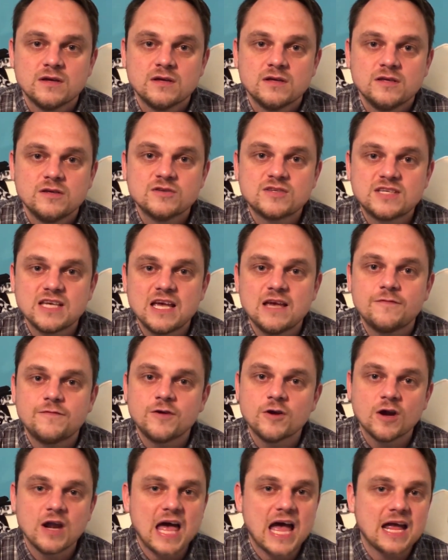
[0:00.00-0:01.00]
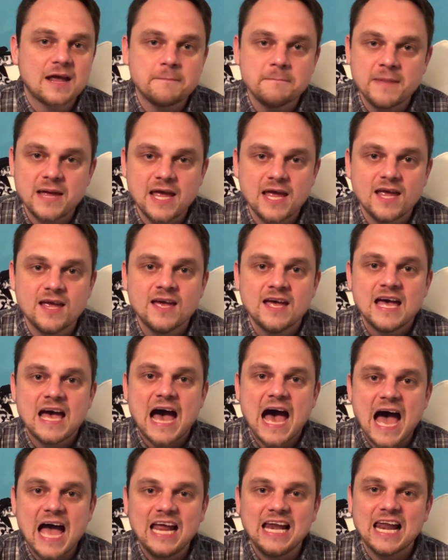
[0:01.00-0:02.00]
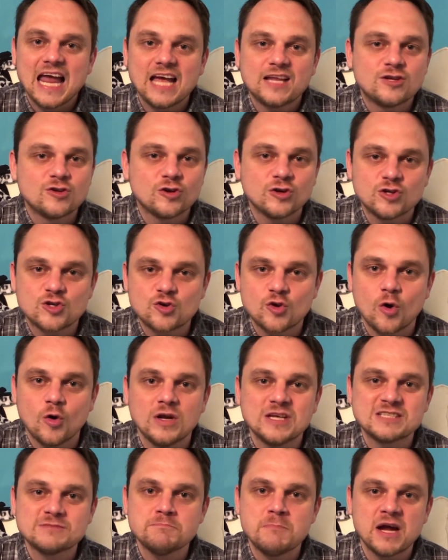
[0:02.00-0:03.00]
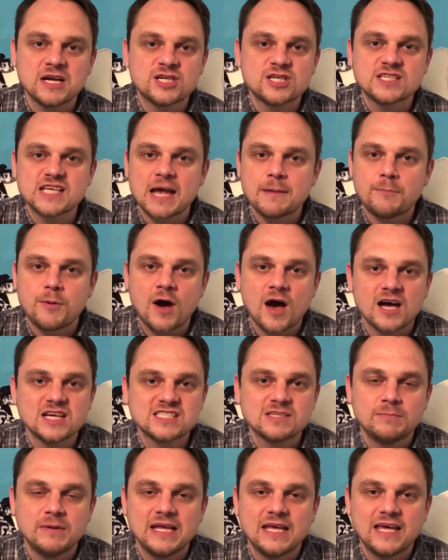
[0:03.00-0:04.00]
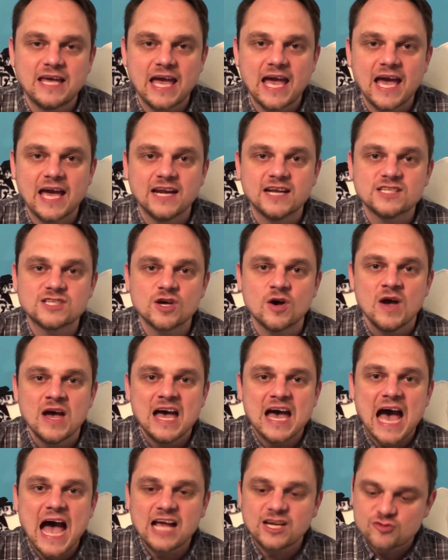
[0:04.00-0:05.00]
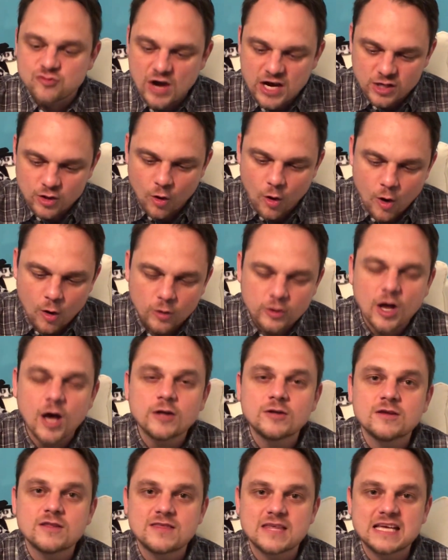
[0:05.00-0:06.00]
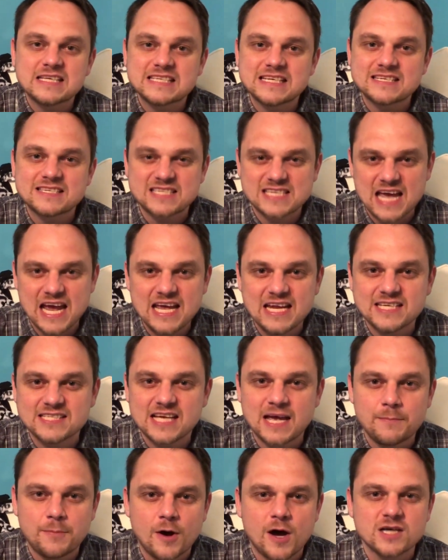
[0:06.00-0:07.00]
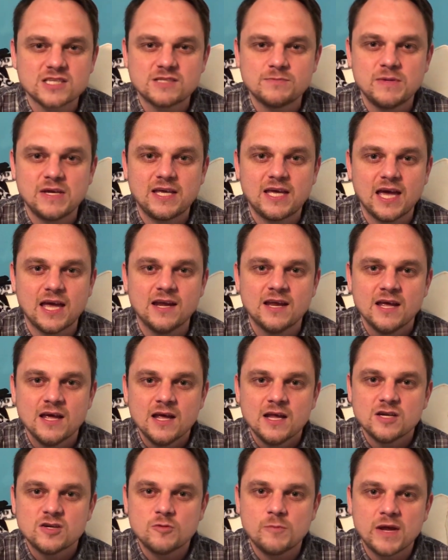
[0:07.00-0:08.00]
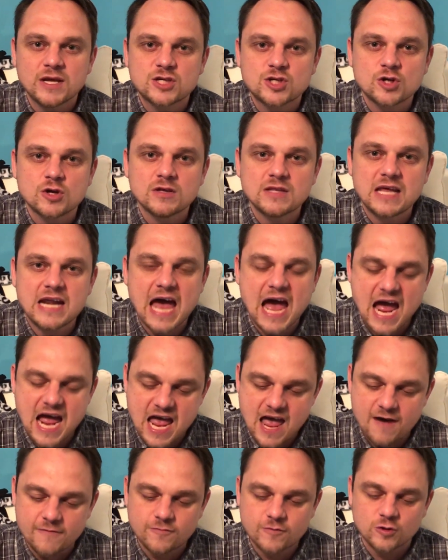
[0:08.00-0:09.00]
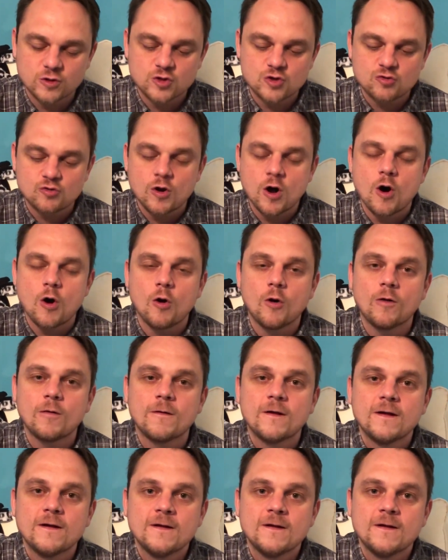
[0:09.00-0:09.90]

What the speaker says: You see, if you're like me, I like to control as much as I possibly can. And so I try to hold on to things as tight as I possibly can to make sure that I have control.